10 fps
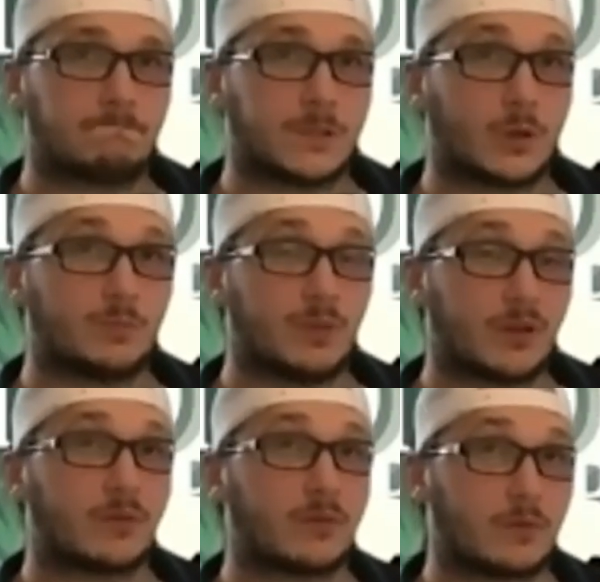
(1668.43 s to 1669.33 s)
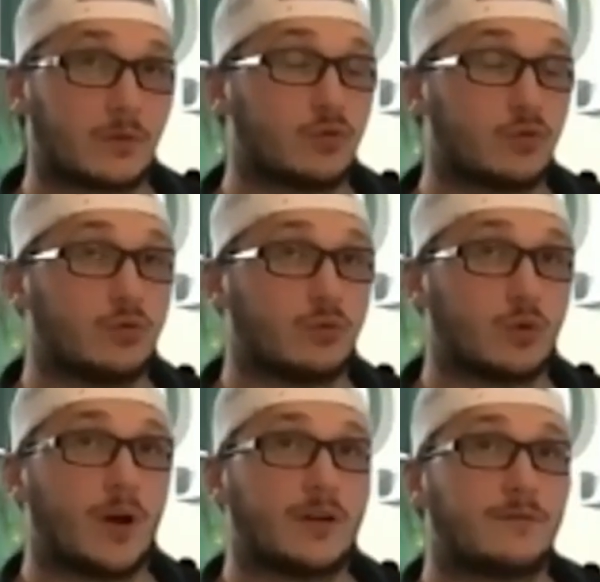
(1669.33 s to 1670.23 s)
So it's been whew,
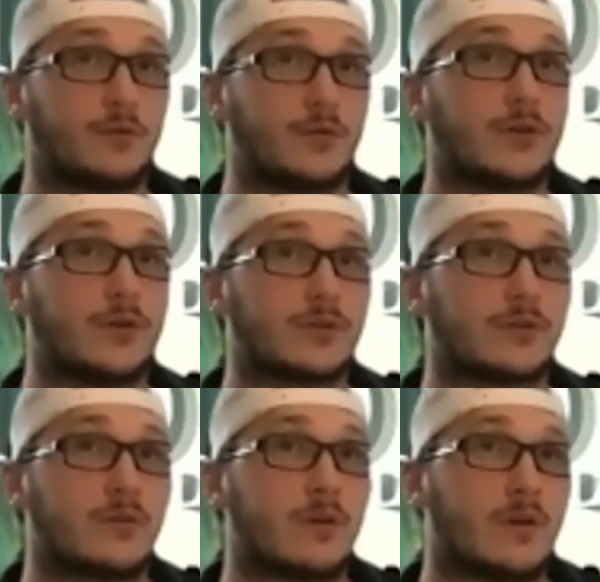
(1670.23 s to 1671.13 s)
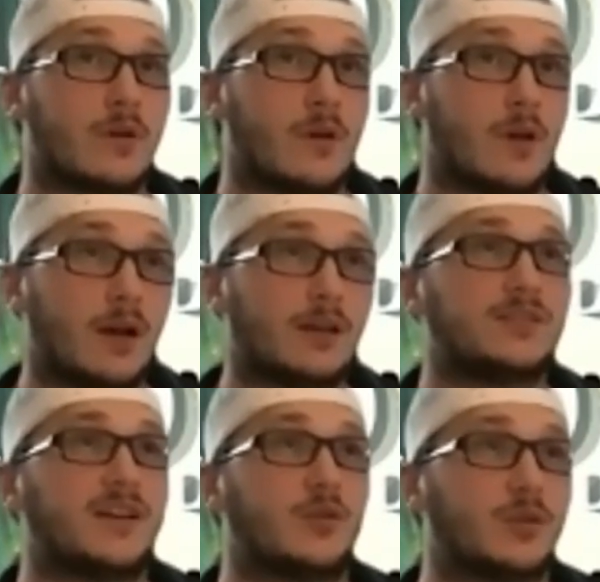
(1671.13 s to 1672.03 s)
quite a few years. I'd
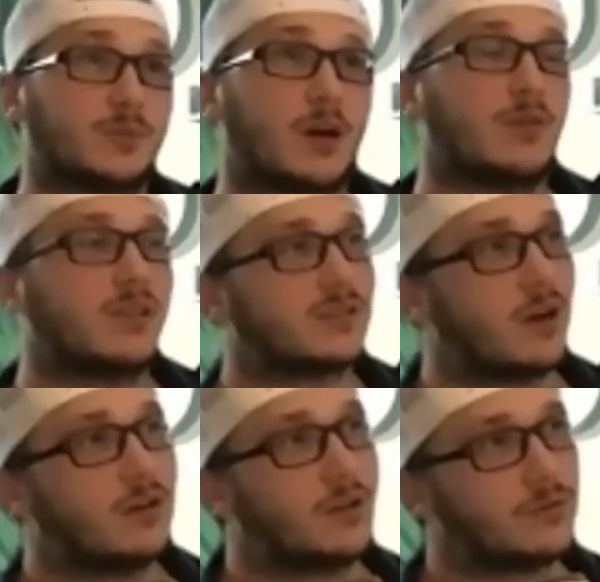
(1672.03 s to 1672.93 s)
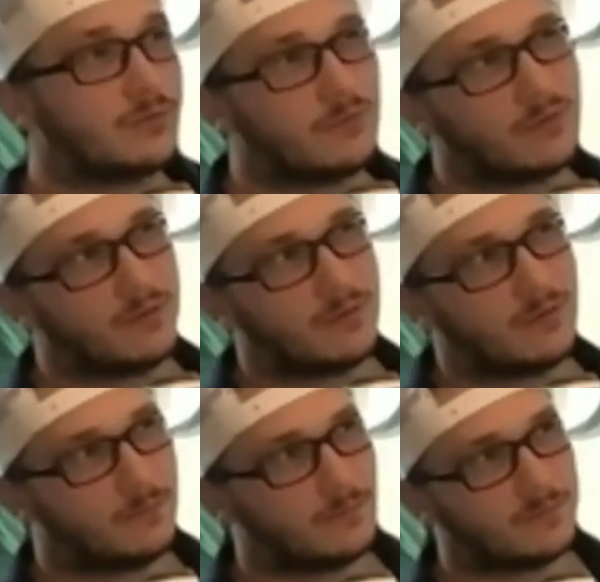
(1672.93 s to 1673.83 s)
say it was probably a solid,
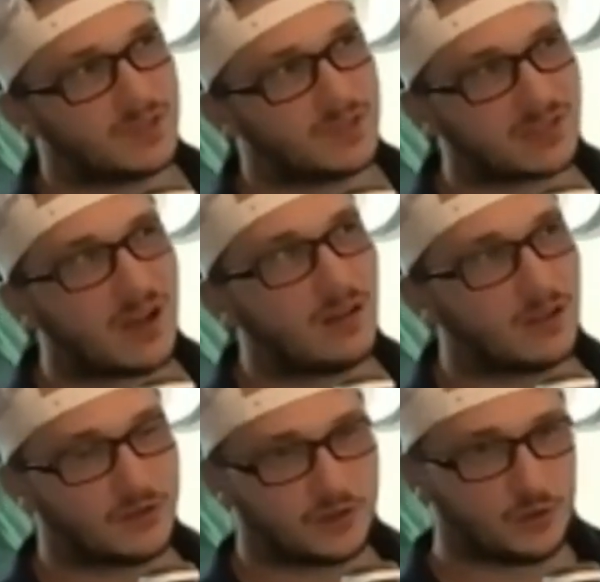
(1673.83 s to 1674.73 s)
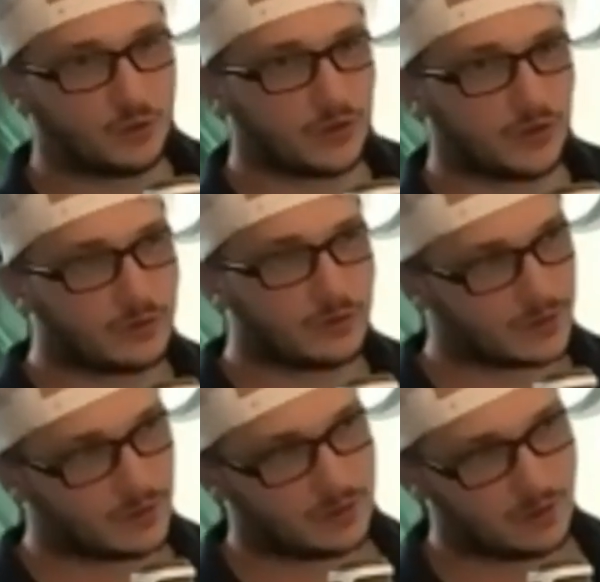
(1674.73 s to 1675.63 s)
solid two
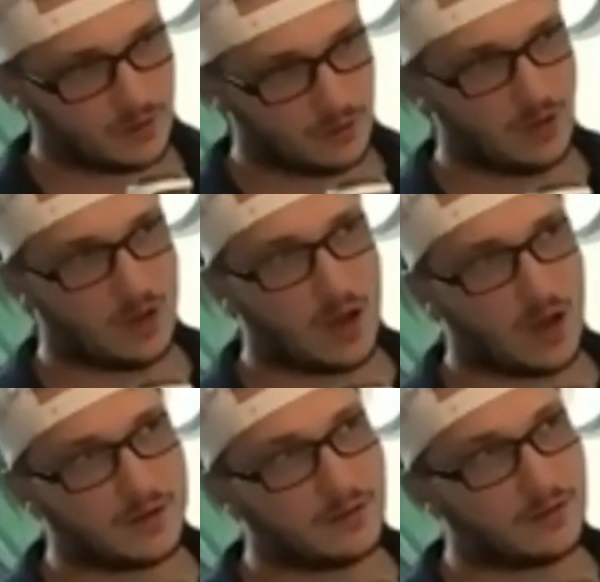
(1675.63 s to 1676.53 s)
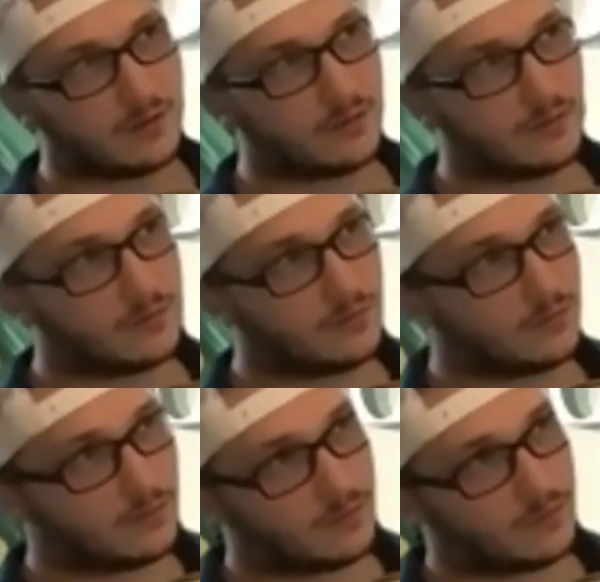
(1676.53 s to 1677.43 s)
years. I didn't,
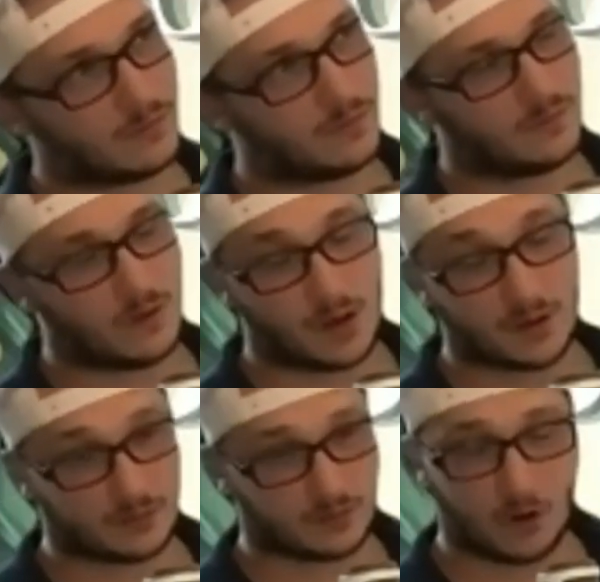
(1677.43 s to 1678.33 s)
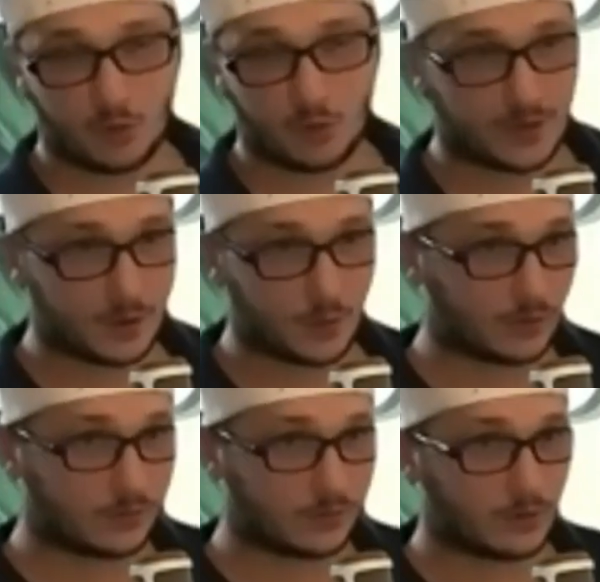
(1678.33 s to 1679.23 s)
I didn't talk with
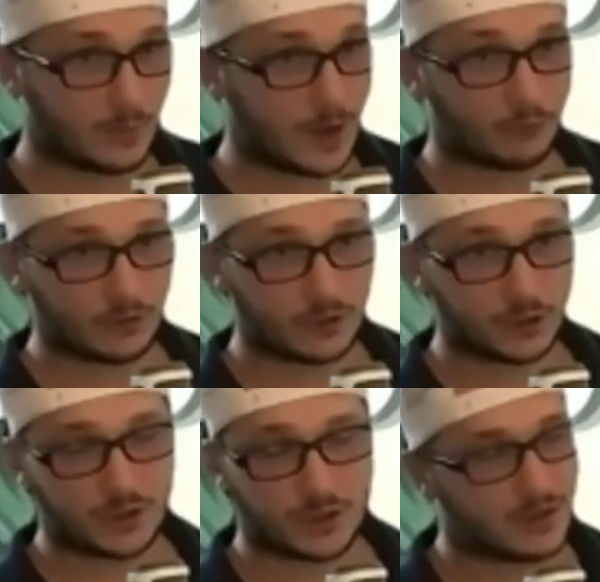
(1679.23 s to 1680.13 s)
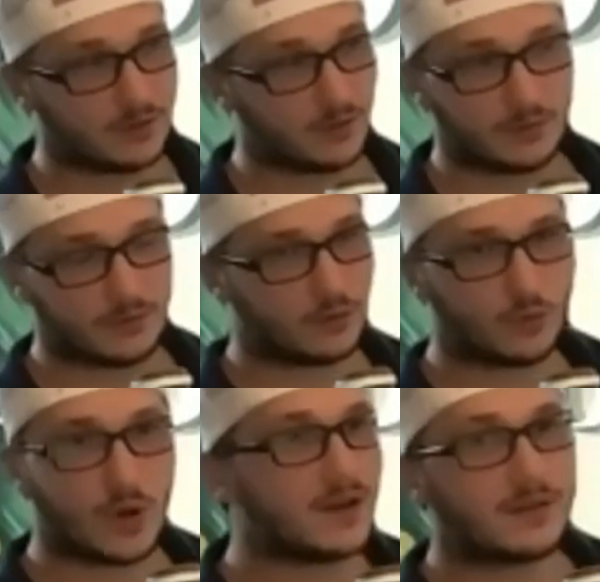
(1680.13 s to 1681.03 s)
anyone about religion. I didn't
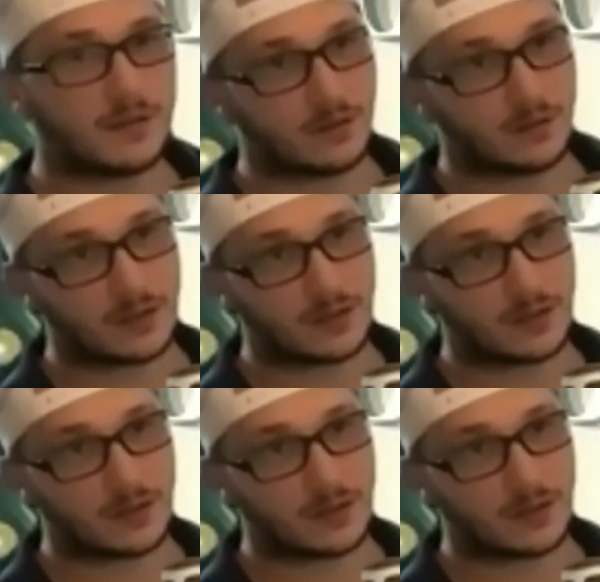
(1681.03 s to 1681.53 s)
do anything like